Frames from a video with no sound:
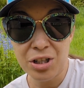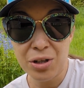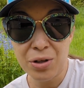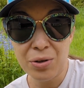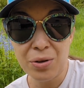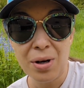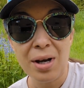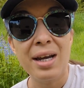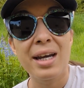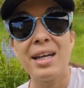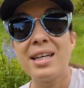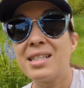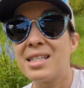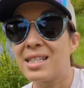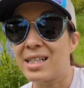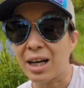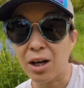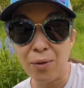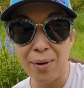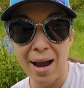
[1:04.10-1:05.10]
you,
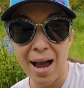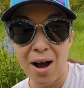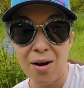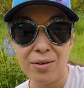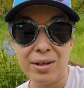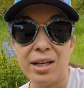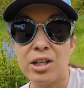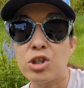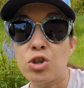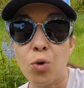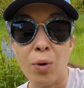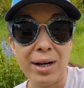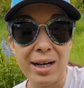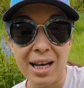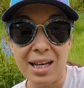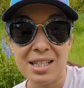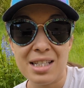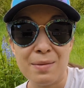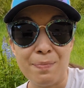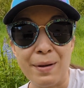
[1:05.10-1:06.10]
stick around and join
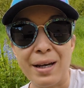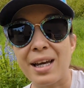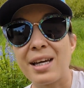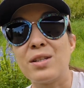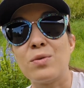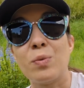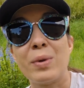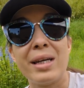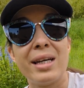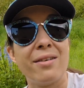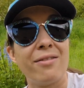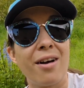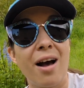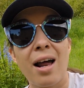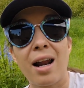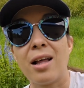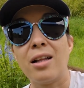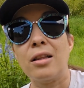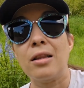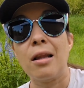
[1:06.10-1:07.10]
us because we have
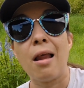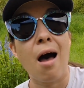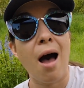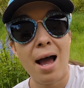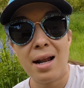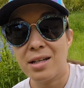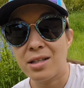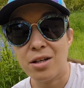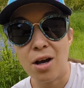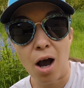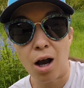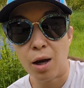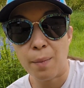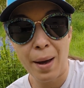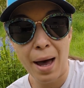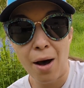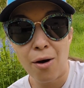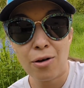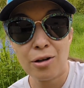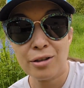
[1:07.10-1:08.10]
got a lot to talk
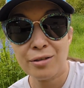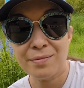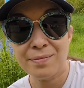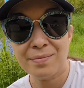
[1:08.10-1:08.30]
about.